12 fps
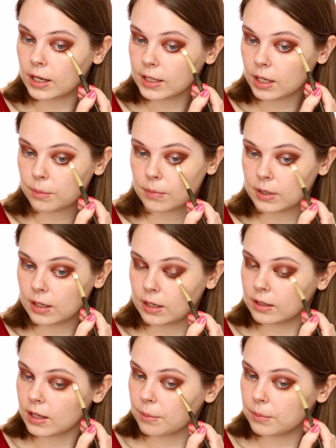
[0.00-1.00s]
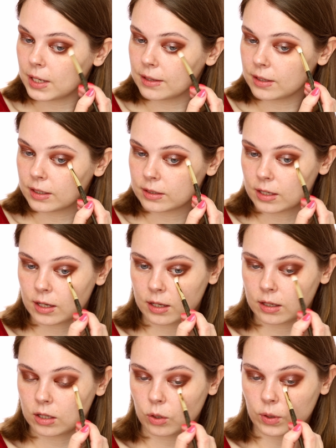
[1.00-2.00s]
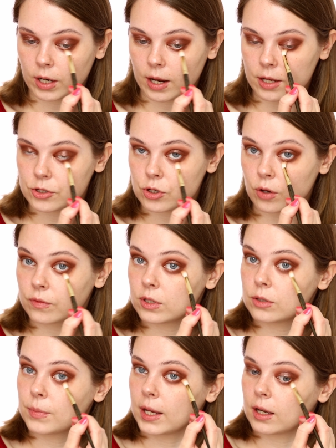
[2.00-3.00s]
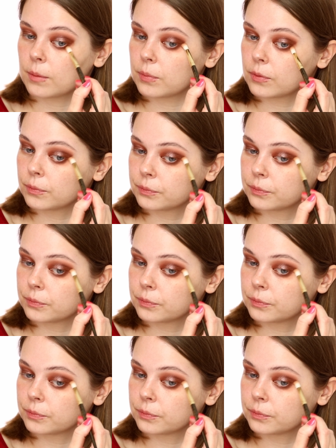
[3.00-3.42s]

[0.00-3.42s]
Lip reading: and I'm blending the lower edge of this makeup.